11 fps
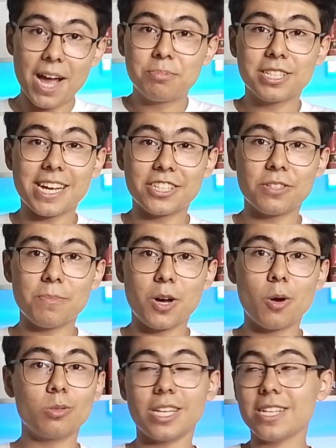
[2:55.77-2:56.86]
eye protection
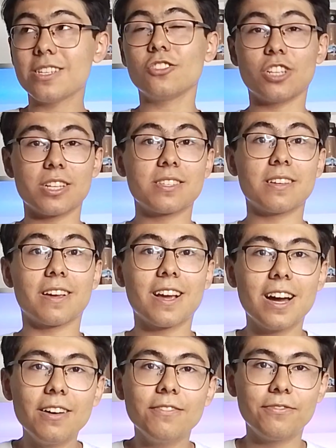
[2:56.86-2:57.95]
mode isn't just a
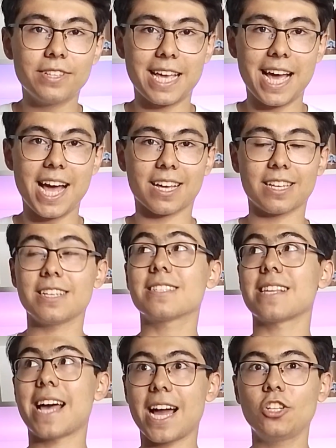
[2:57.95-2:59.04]
comfort hack,
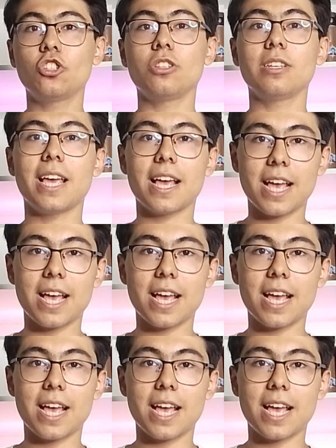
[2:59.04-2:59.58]
it's actually